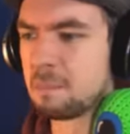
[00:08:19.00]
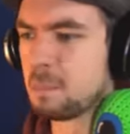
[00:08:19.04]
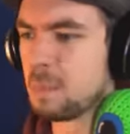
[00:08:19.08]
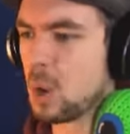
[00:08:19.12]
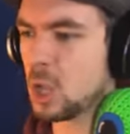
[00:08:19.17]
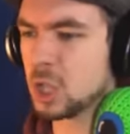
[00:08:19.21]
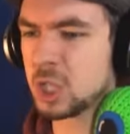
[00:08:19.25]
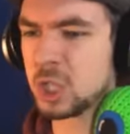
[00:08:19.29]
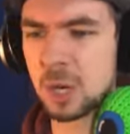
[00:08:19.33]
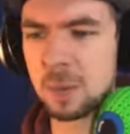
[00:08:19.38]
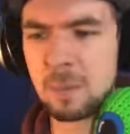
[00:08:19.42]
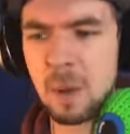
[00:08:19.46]

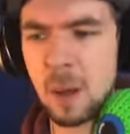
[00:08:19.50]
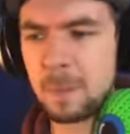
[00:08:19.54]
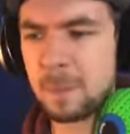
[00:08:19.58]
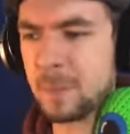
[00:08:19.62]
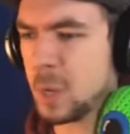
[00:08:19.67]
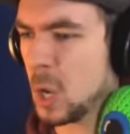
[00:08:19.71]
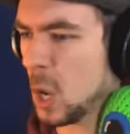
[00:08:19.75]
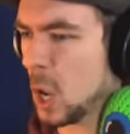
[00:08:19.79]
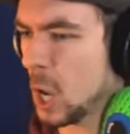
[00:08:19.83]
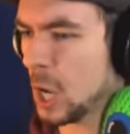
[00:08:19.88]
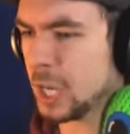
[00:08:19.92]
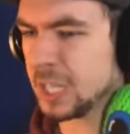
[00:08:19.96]
Mulch them
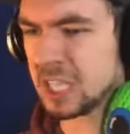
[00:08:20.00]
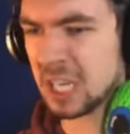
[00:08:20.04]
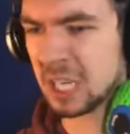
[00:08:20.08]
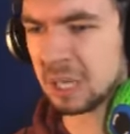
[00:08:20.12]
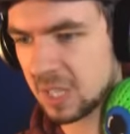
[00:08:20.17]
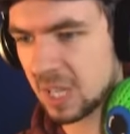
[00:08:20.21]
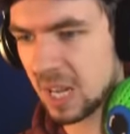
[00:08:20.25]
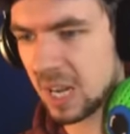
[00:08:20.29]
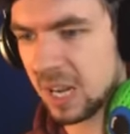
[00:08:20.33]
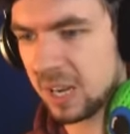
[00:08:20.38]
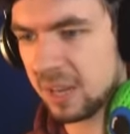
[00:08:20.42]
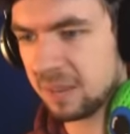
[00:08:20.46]
up good.
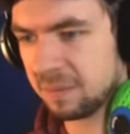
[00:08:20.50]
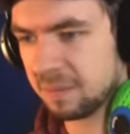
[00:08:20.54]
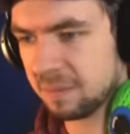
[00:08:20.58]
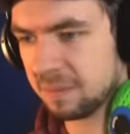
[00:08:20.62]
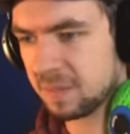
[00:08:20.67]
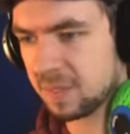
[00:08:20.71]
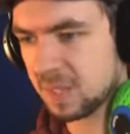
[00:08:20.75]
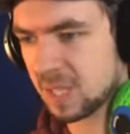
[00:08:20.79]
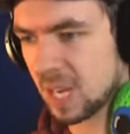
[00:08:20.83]
Is that it?